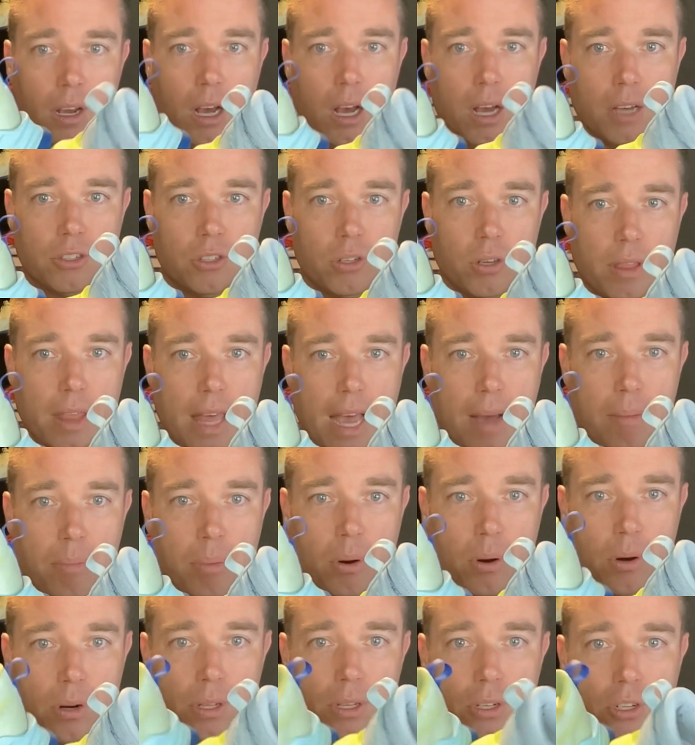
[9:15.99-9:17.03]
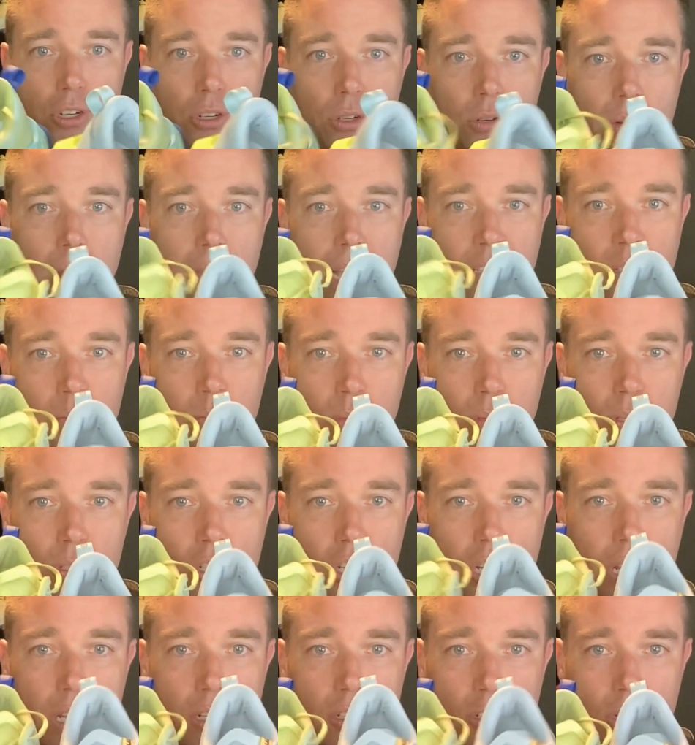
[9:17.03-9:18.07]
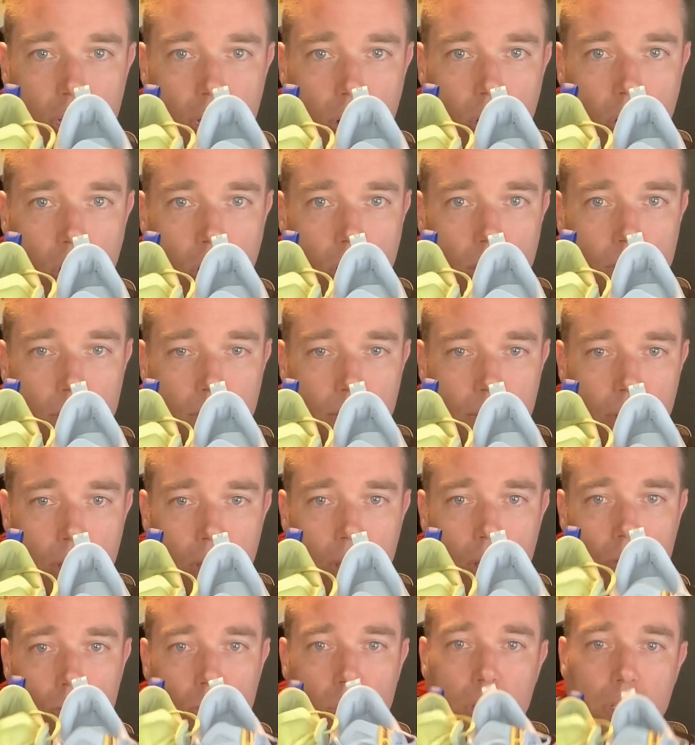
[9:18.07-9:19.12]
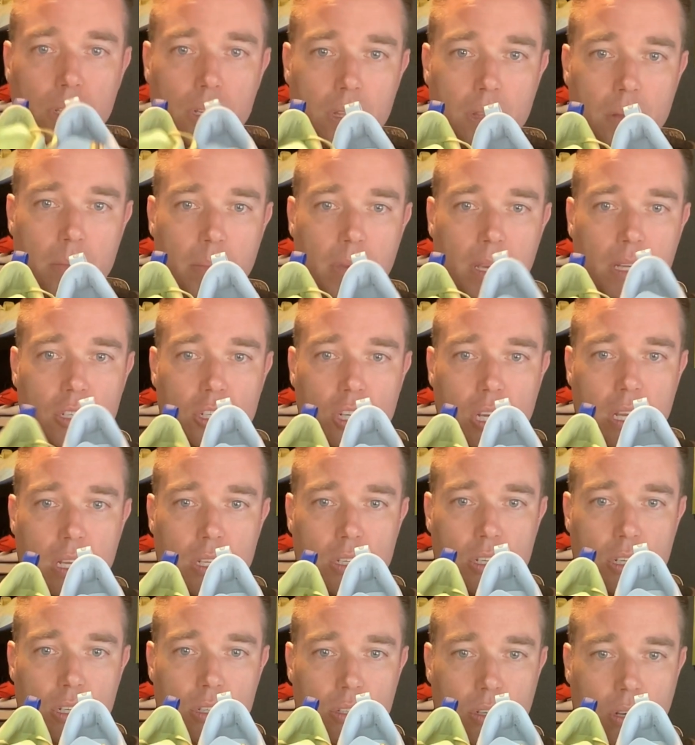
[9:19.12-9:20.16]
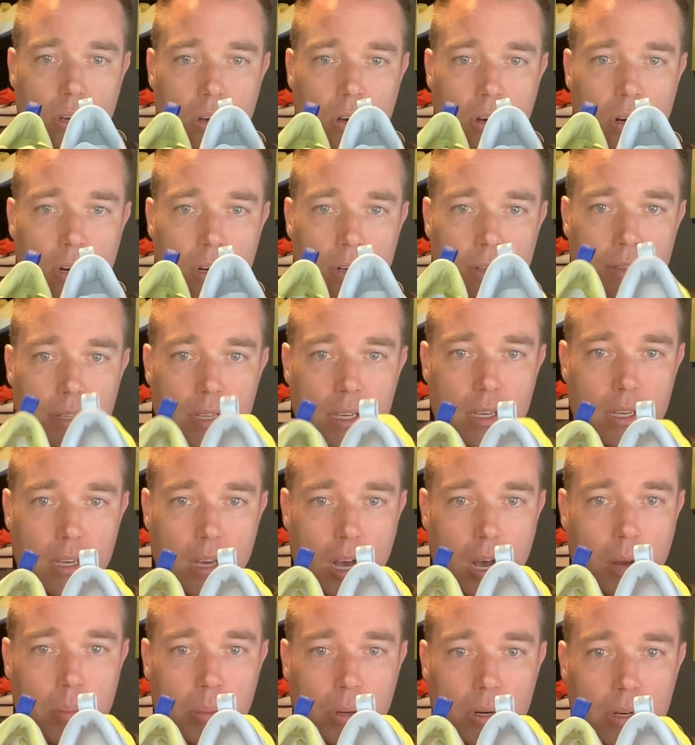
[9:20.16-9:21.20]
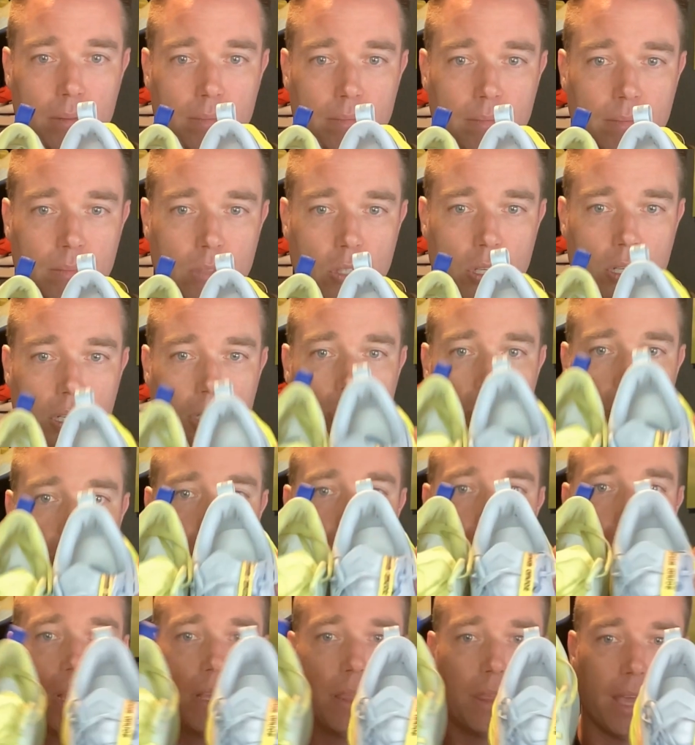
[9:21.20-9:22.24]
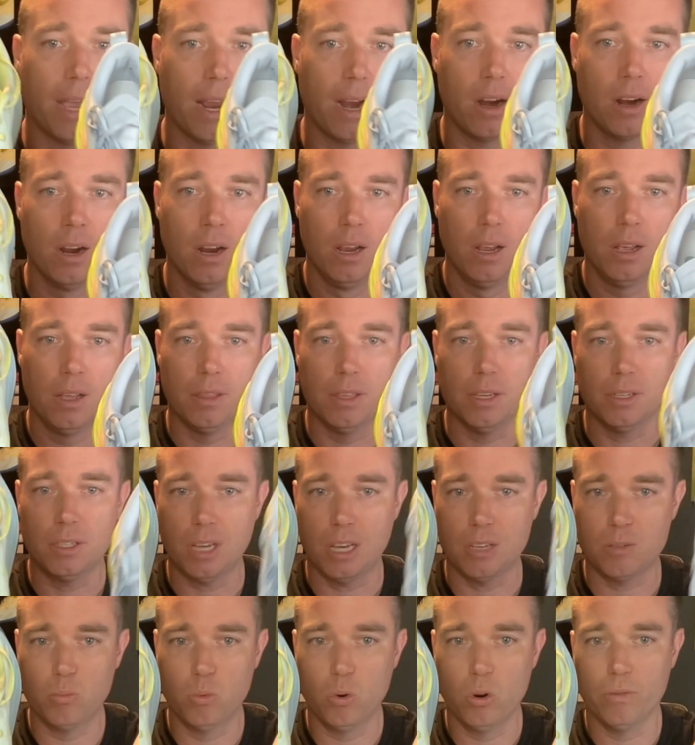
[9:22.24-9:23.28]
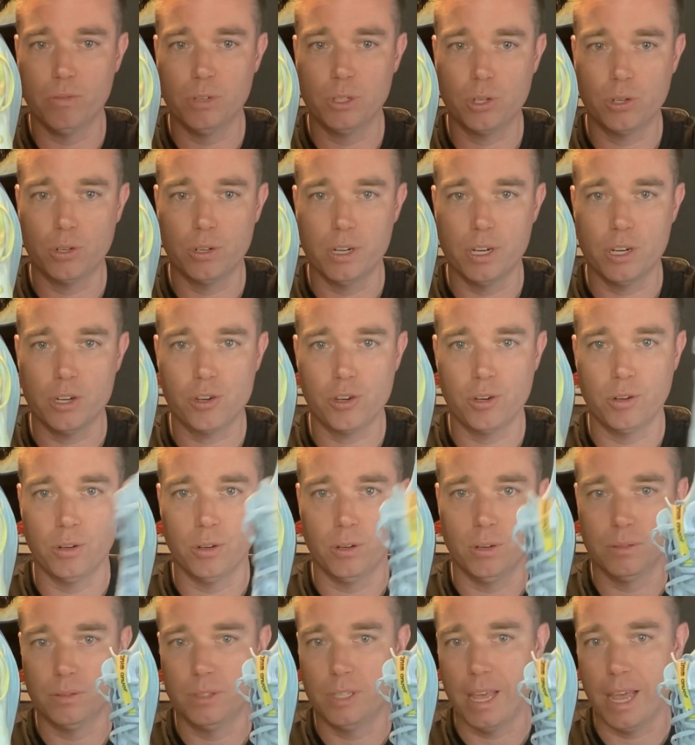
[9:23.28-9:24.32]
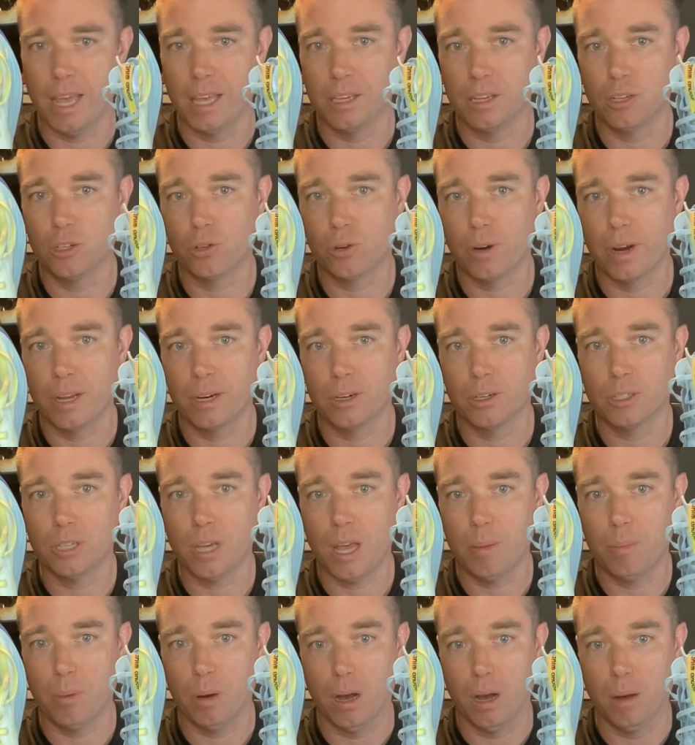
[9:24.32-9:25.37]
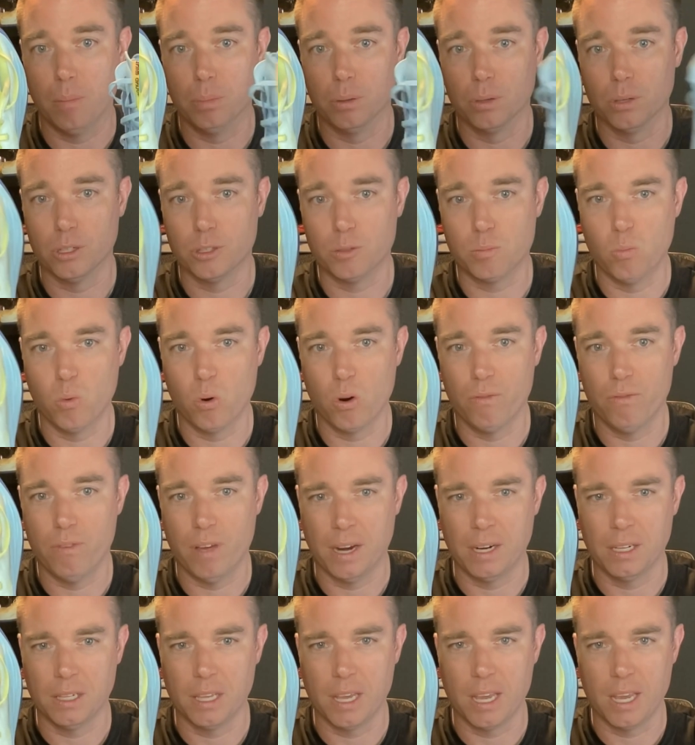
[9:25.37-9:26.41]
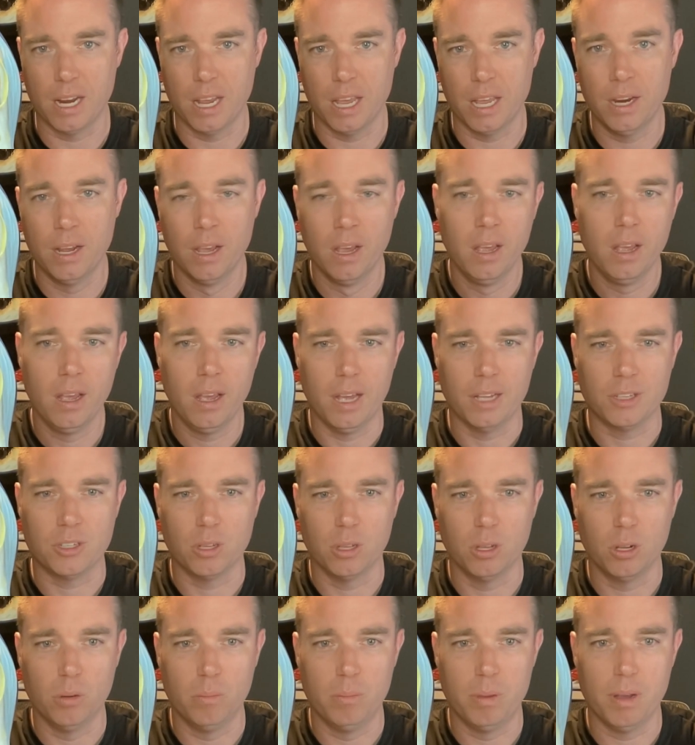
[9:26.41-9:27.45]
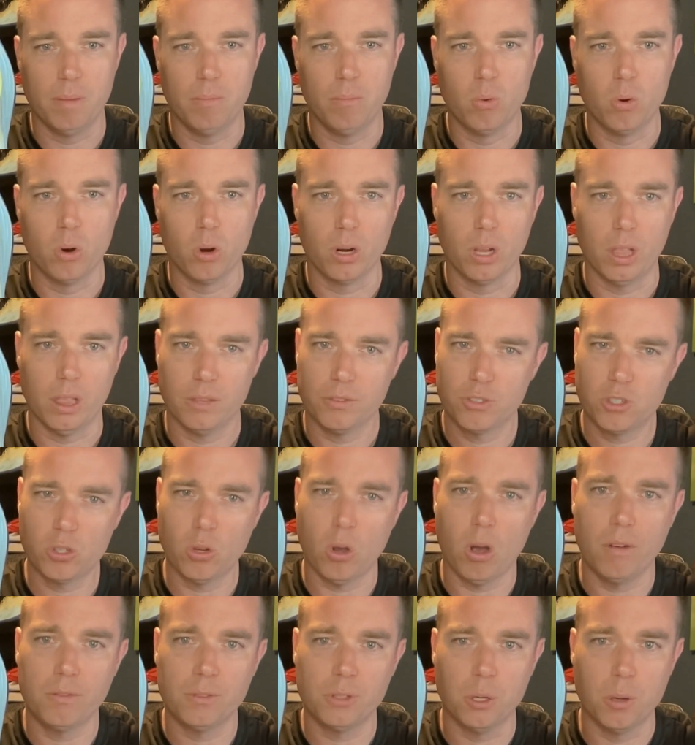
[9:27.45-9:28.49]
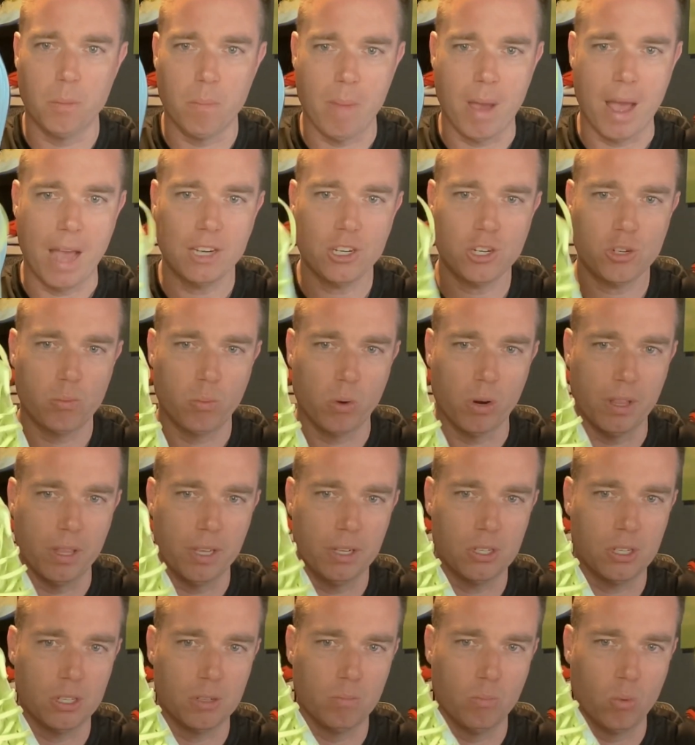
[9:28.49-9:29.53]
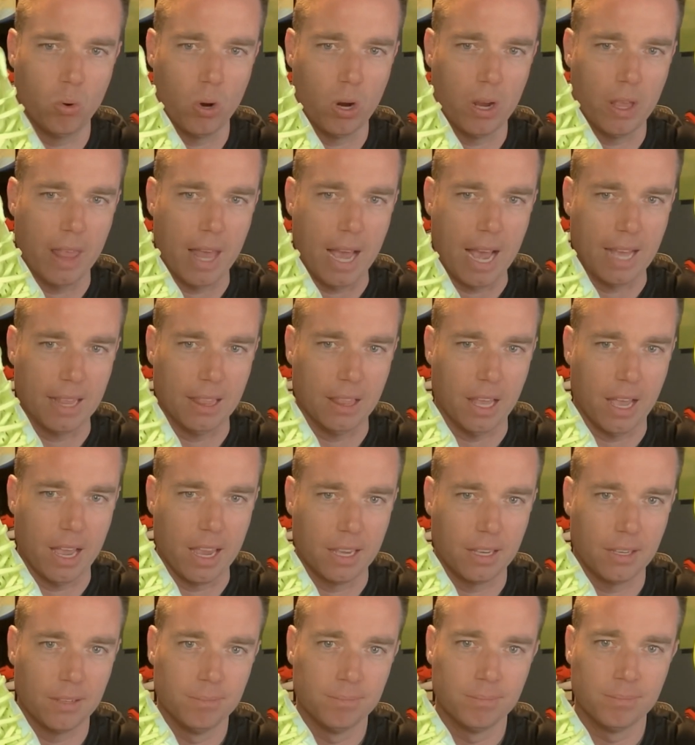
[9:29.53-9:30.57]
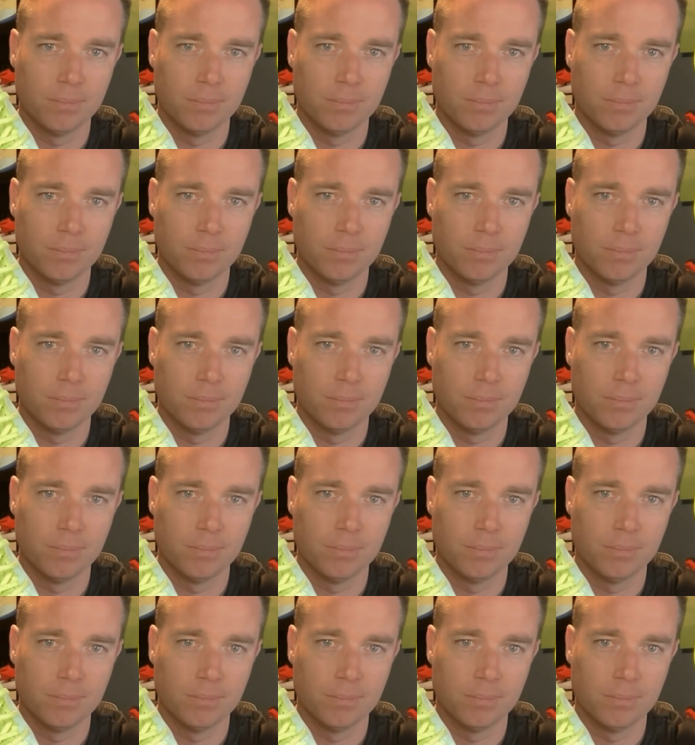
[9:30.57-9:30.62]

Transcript: So that part of the shoe hasn't been changed at all. Really, the big changes are the upper. You can see right there, this has more of a traditional daily trainer type upper. It's more ventilated. It's a little bit more softer mesh, where this is more of that like,